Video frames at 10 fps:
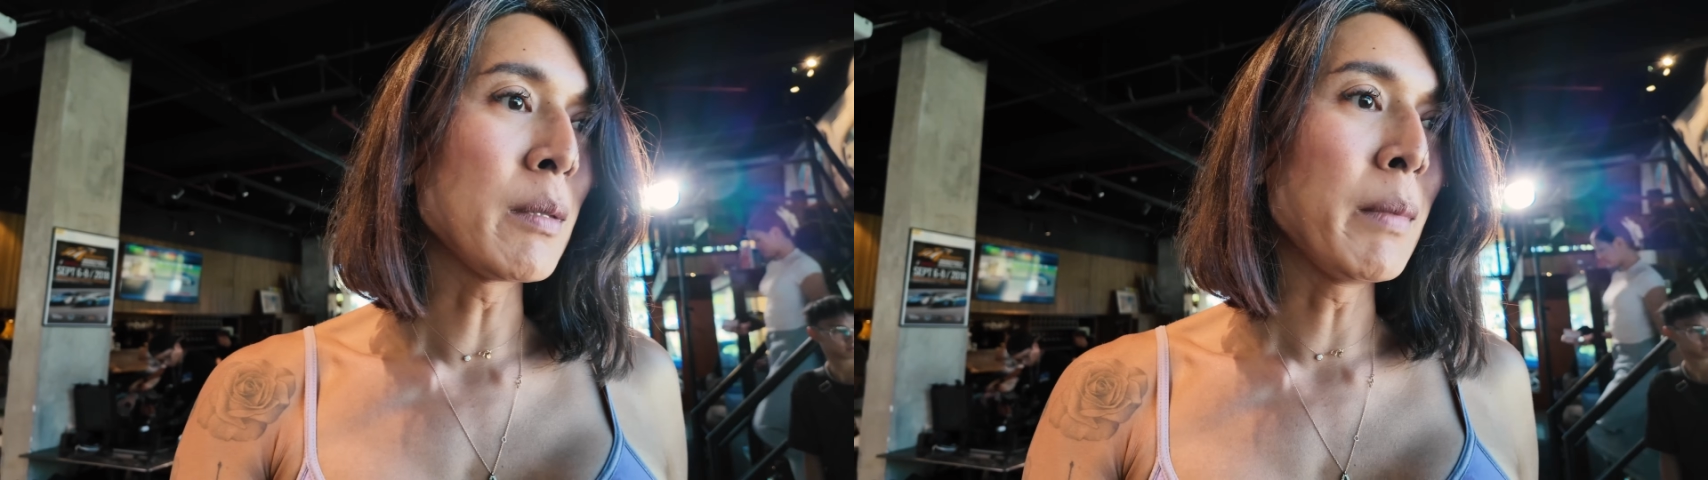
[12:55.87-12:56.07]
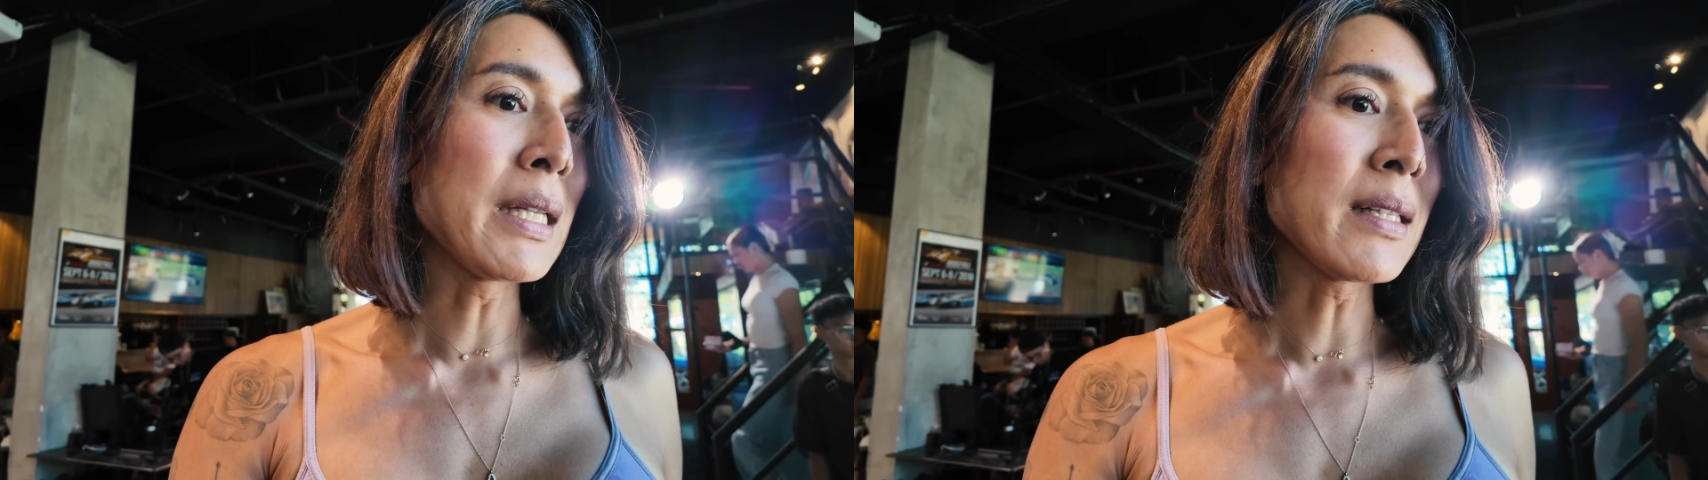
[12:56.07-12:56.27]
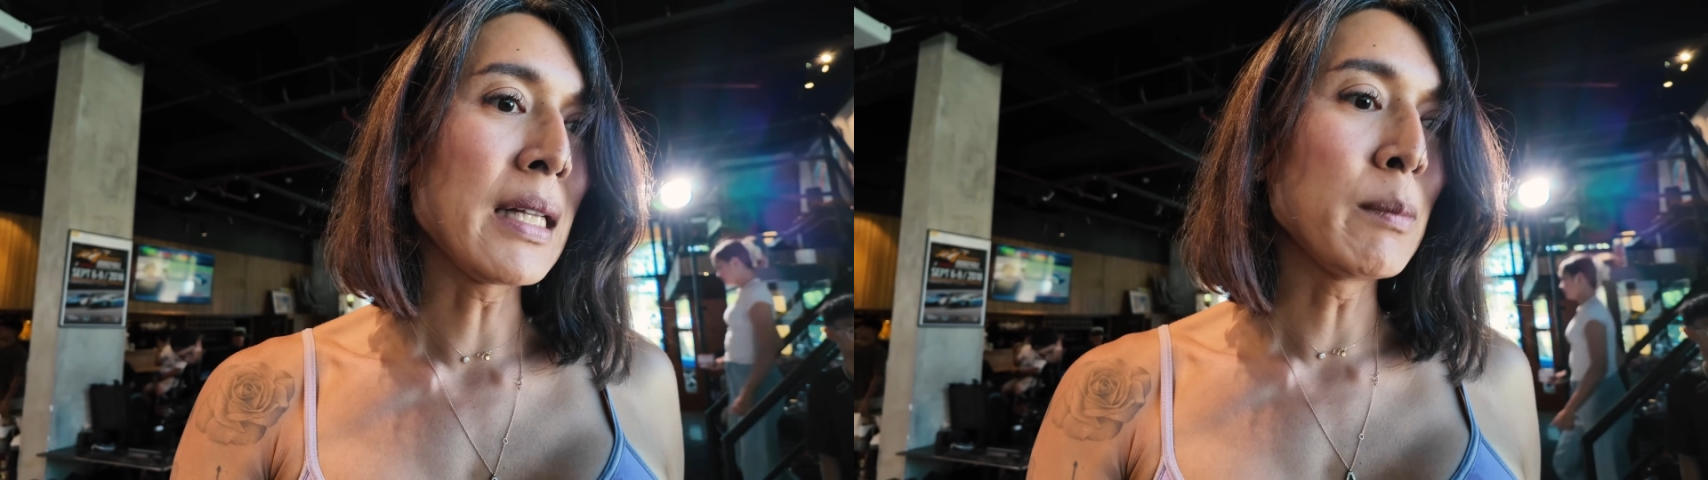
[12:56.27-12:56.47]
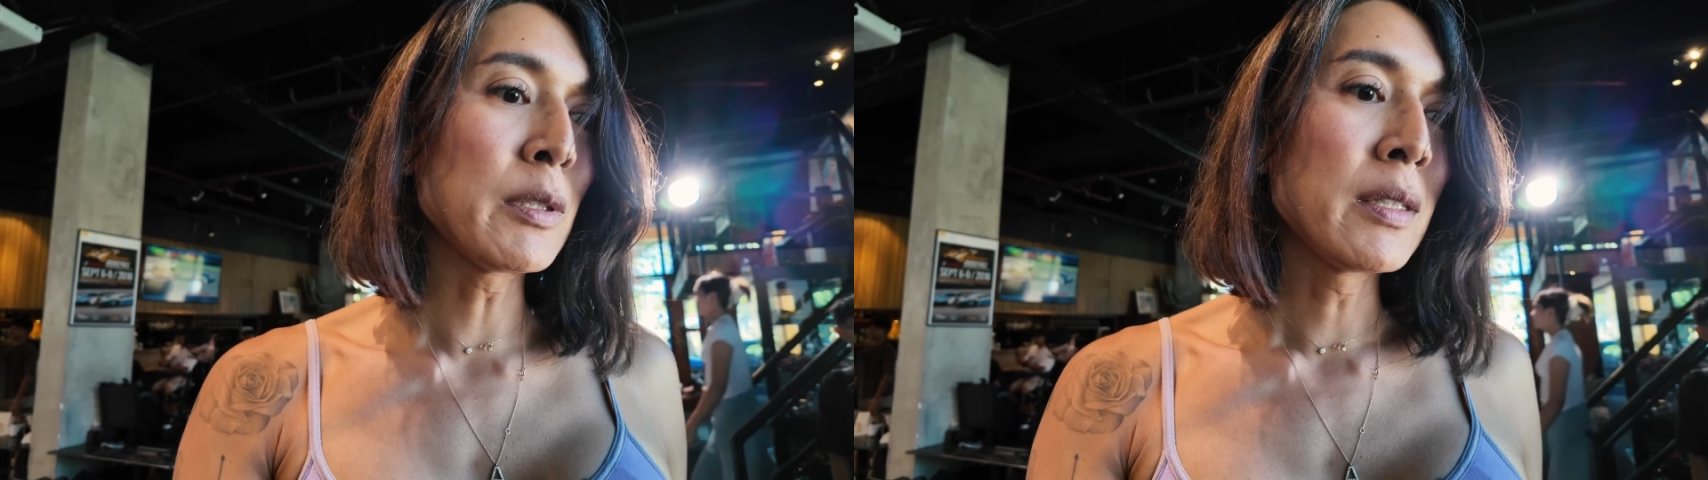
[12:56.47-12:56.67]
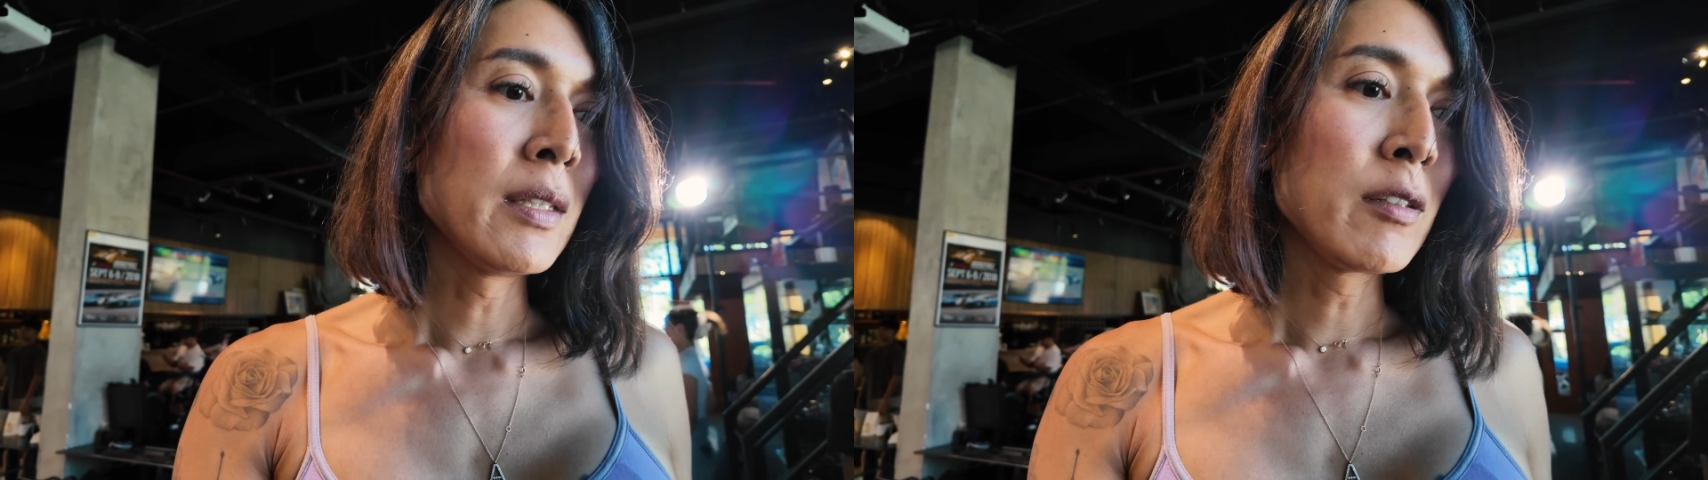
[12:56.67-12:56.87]
use some metal
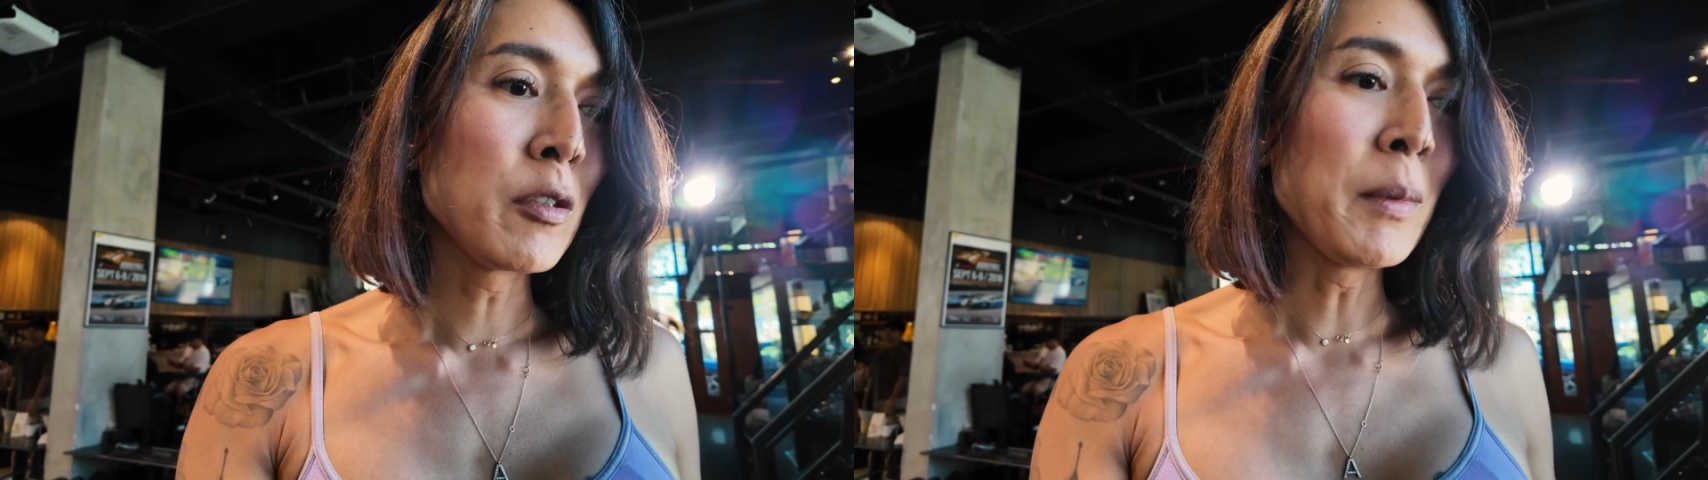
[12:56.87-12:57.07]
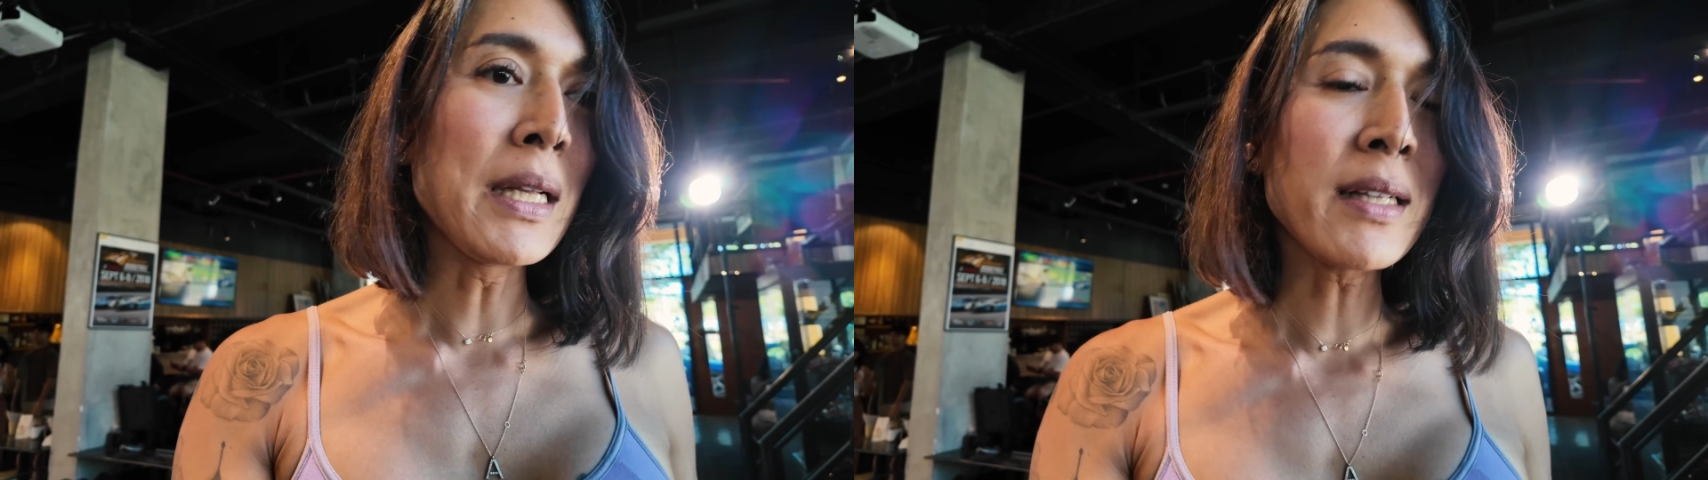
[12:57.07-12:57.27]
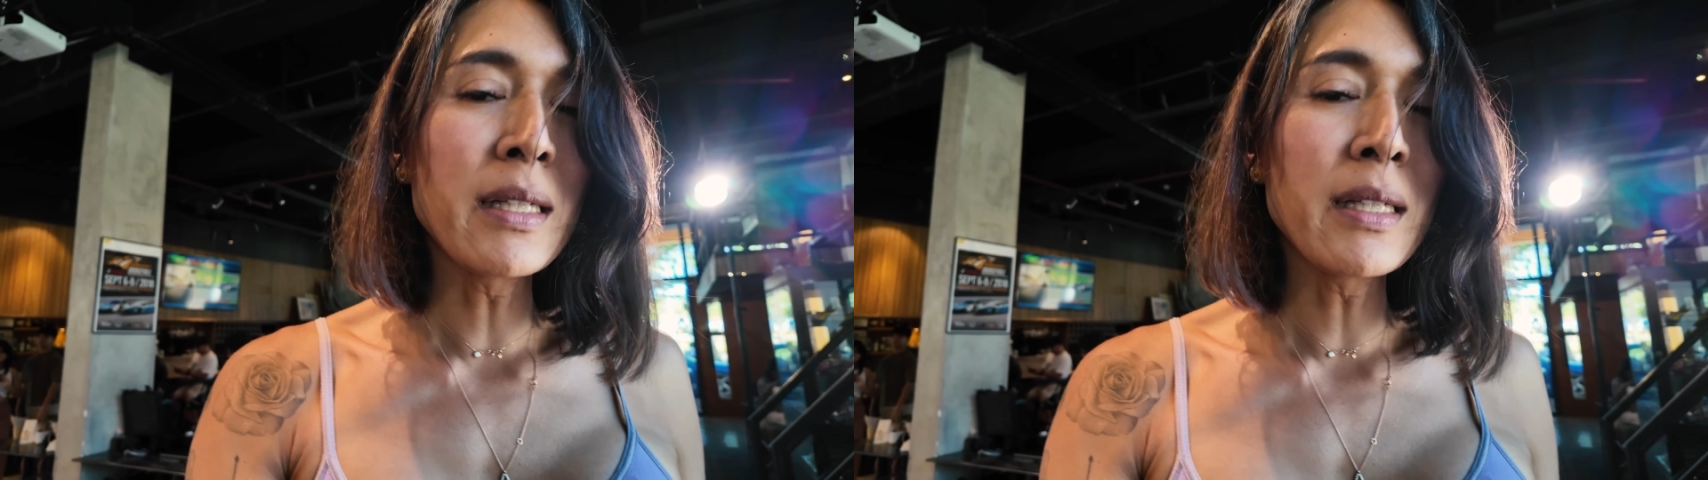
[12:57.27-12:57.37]
clips, two metal